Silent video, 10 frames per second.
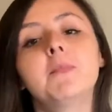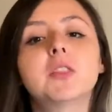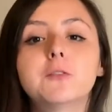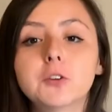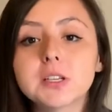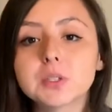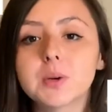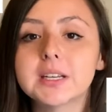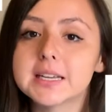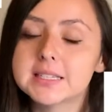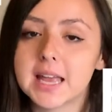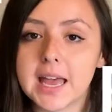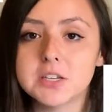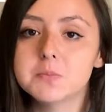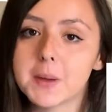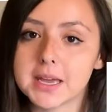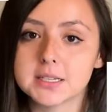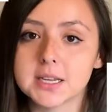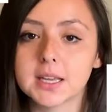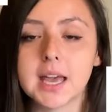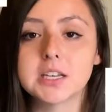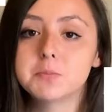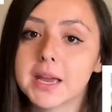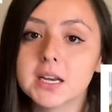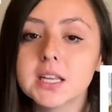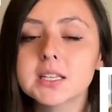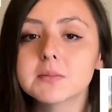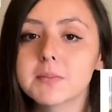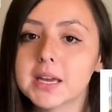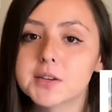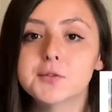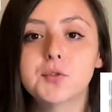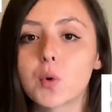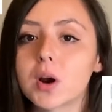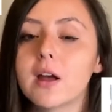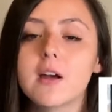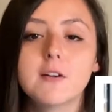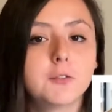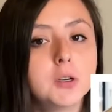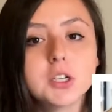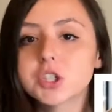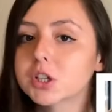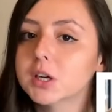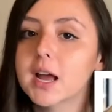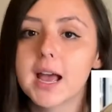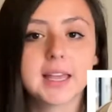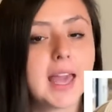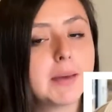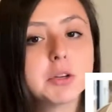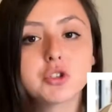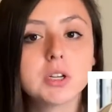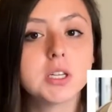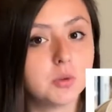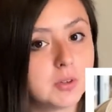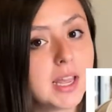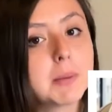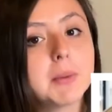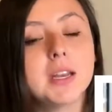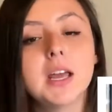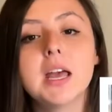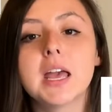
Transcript: The first one is edge banding. Edge banding is made for furniture, cabinetry, you name it.